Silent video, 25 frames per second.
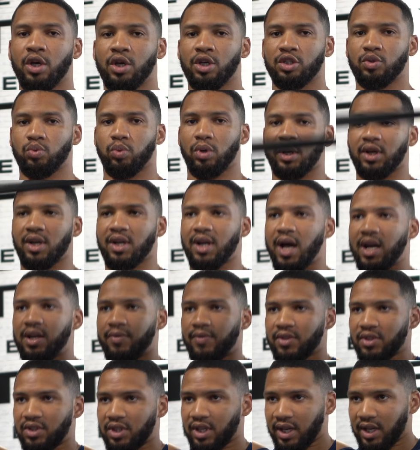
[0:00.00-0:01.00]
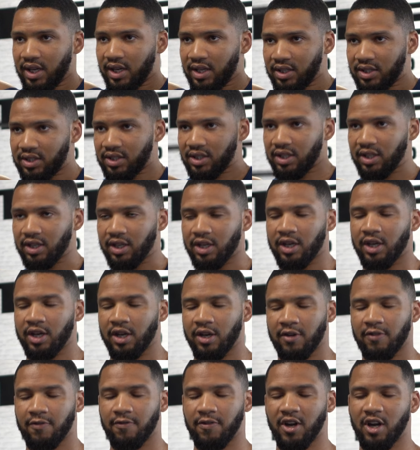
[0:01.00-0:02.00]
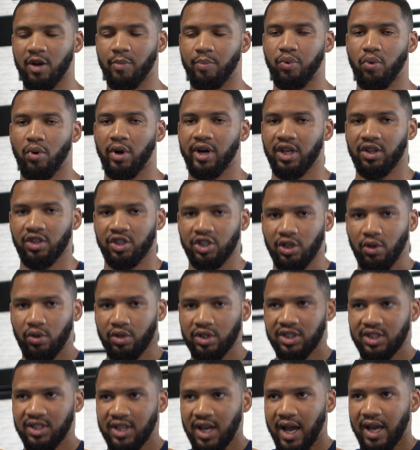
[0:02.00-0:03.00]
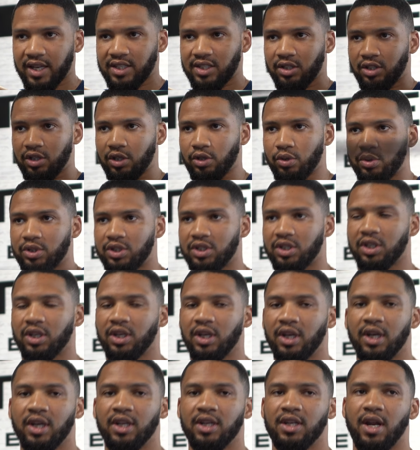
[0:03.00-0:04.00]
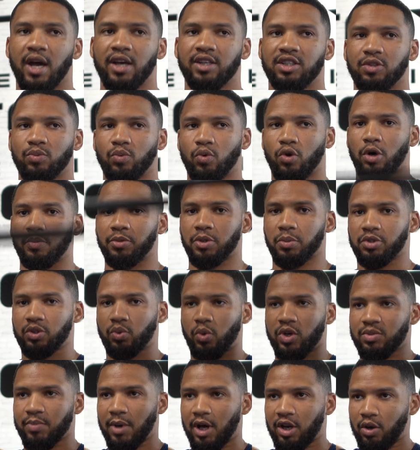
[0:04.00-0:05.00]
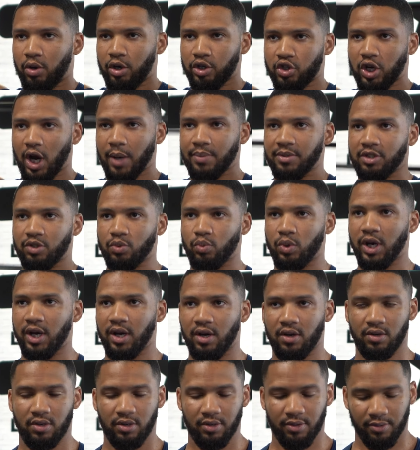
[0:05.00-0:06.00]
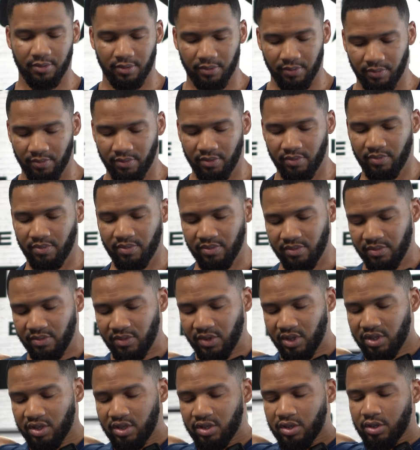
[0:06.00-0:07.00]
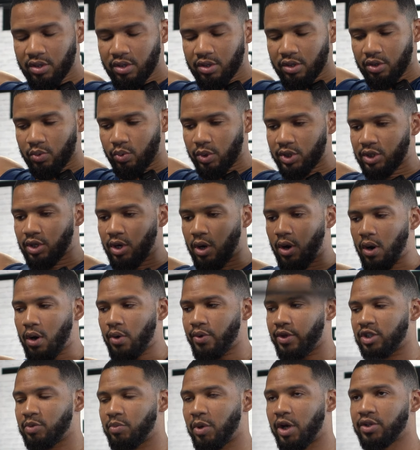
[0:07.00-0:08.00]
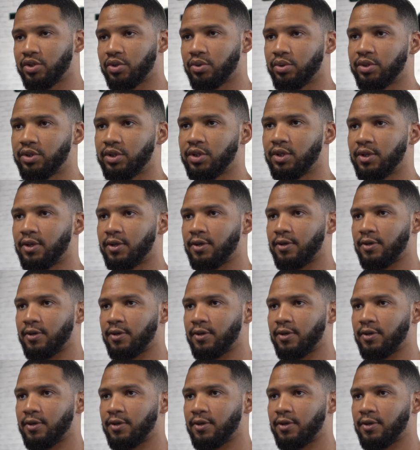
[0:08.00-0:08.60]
It's working a lot of different things. Very important, get the shoulders nice and loose, nice and warm. So squeeze my lower traps as well. Squeezing all these muscles.